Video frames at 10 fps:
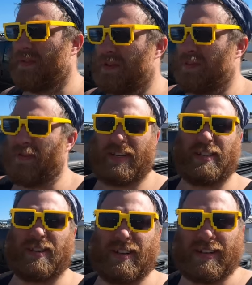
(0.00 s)
first moved
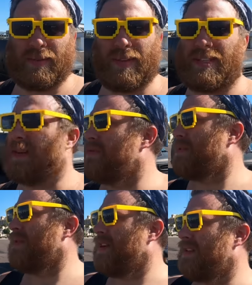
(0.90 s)
here, we stumbled
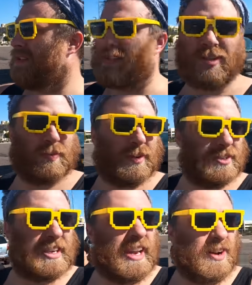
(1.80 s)
upon this Goodwill.
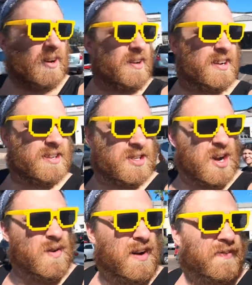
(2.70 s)
It's kind of hard to
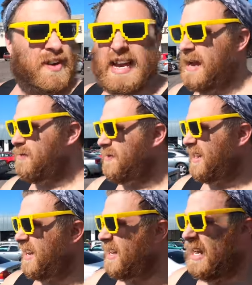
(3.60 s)
show off on camera, but
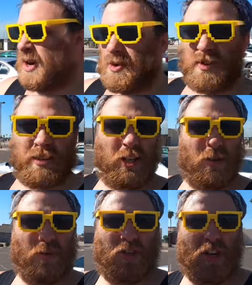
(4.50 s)
like we're in this
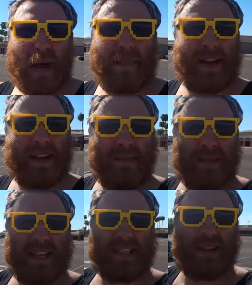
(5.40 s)
huge shopping
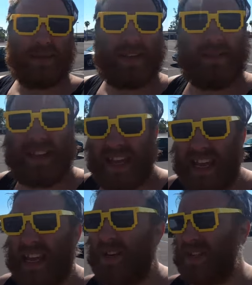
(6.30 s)
complex and almost everything
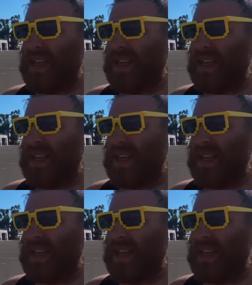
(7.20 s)
here